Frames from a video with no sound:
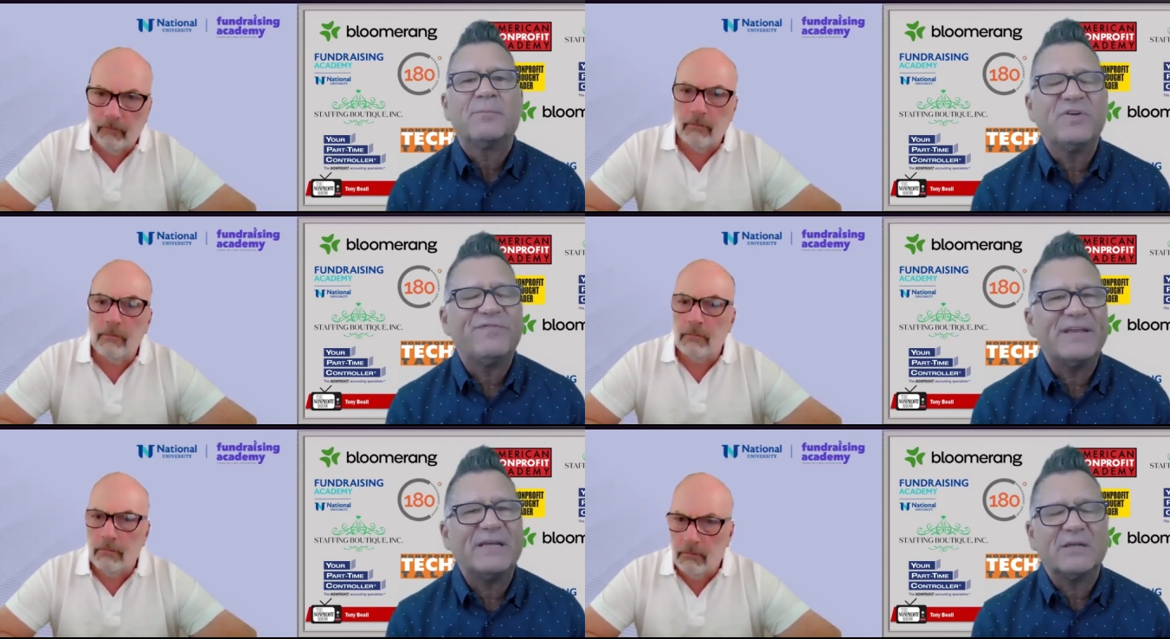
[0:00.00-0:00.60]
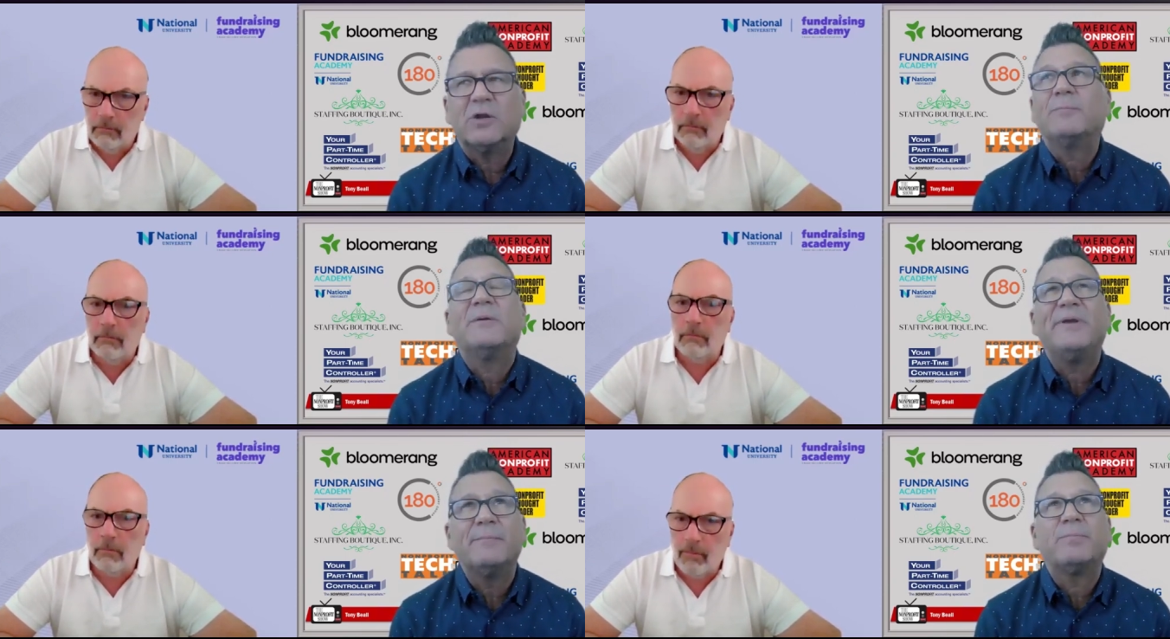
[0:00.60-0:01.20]
Speaker 1: preventing, you know,
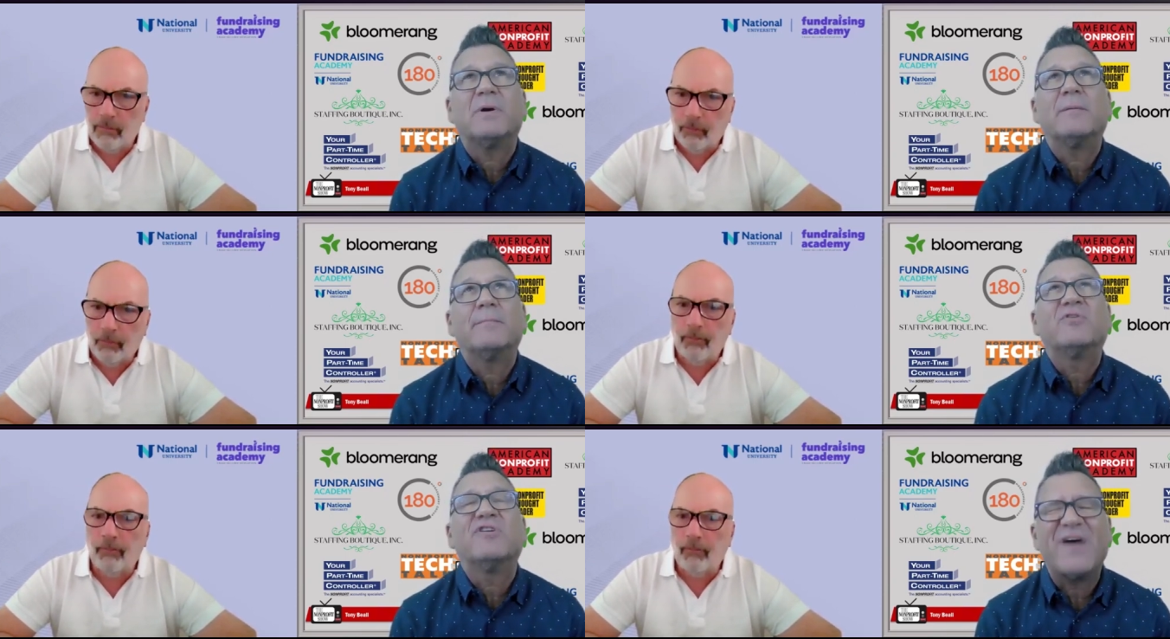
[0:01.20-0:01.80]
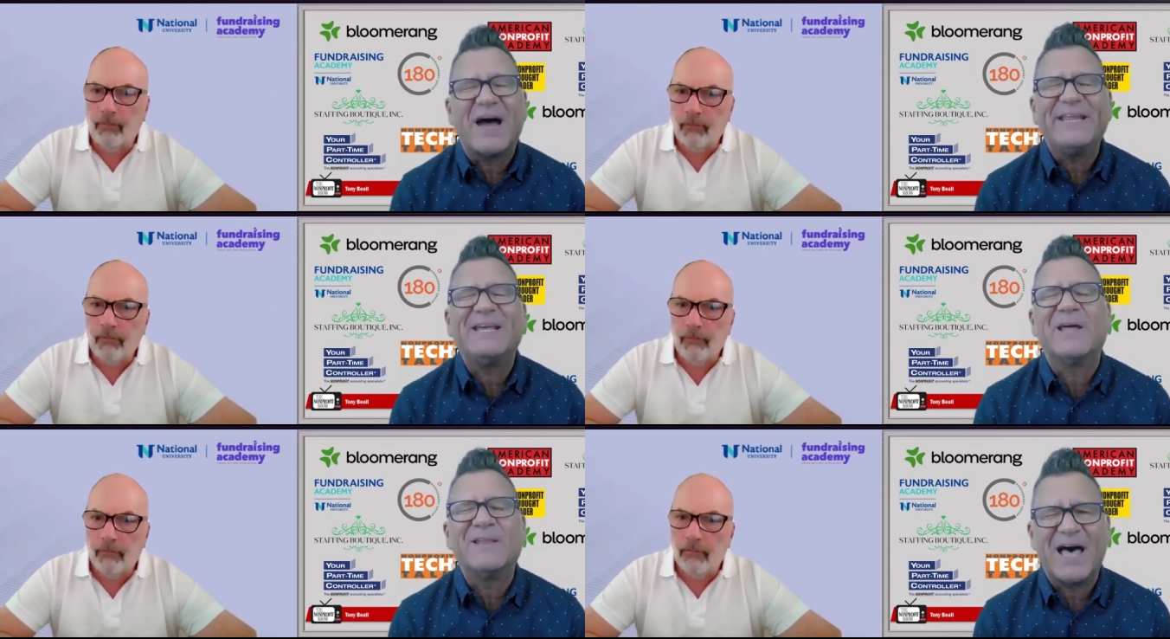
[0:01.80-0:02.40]
I mean,
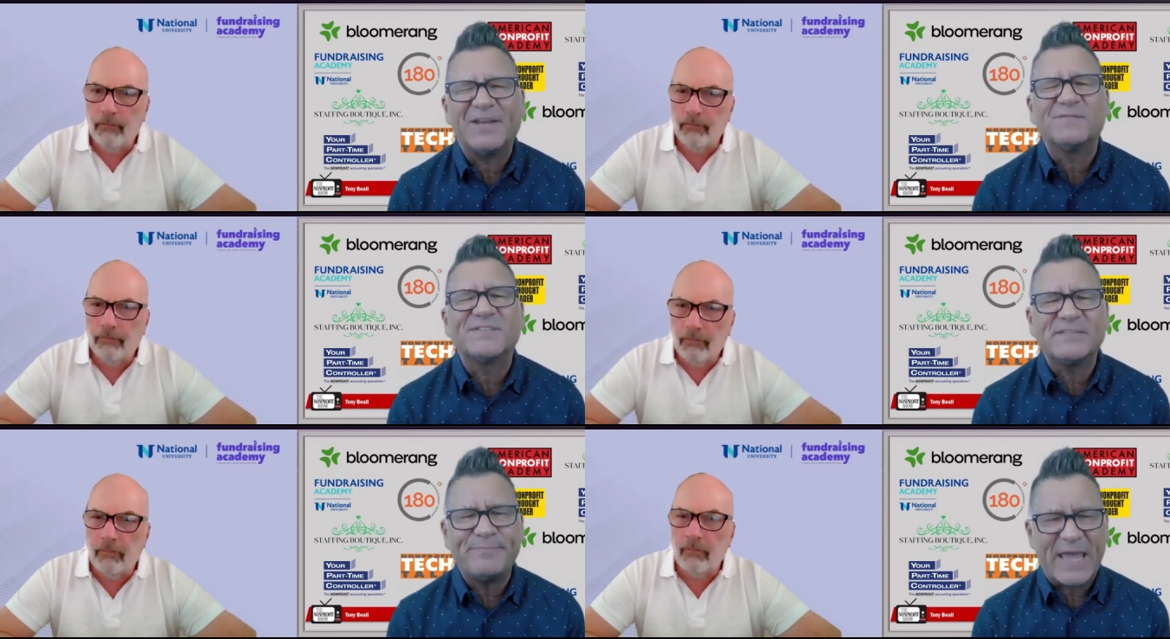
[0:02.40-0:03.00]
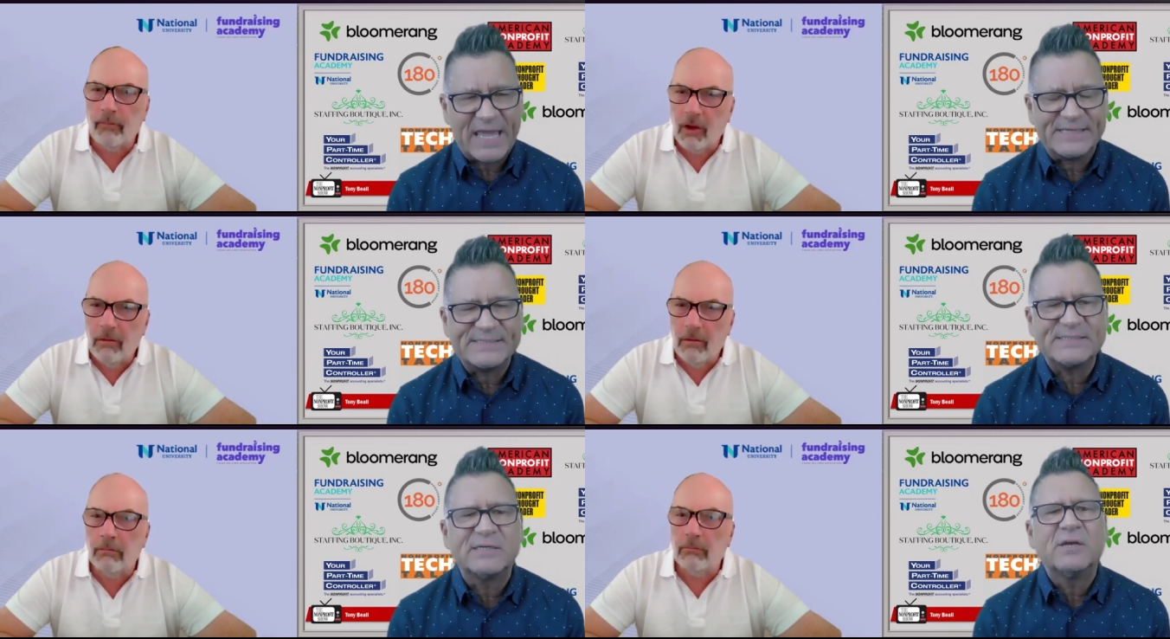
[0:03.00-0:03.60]
providing a lot of space